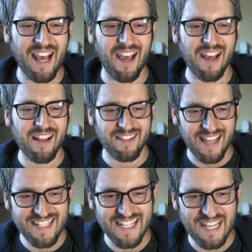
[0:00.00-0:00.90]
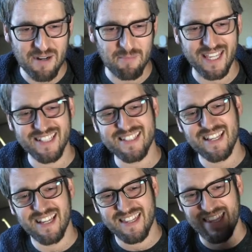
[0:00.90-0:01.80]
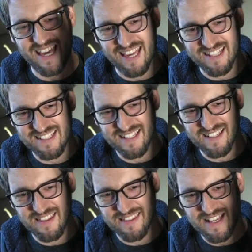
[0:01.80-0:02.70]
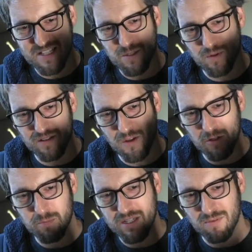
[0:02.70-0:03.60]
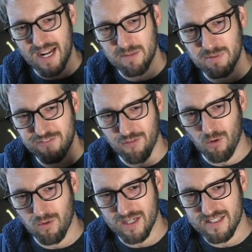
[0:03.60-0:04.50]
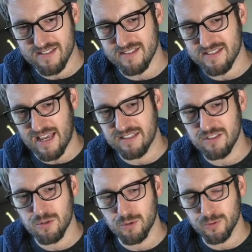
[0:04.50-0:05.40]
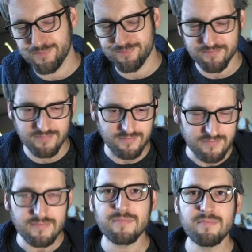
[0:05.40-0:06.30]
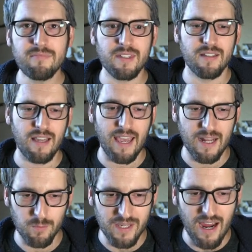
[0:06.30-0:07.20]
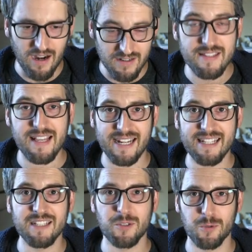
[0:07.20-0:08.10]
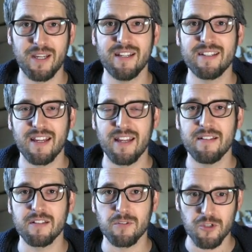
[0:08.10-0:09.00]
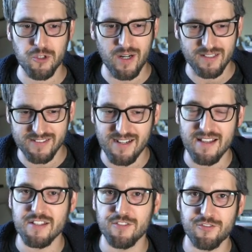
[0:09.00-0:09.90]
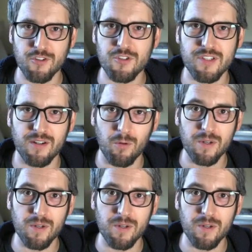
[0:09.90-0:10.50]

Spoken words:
late here means that this will not be read before it is assigned to, and we are assigning to it in the constructor as the first and only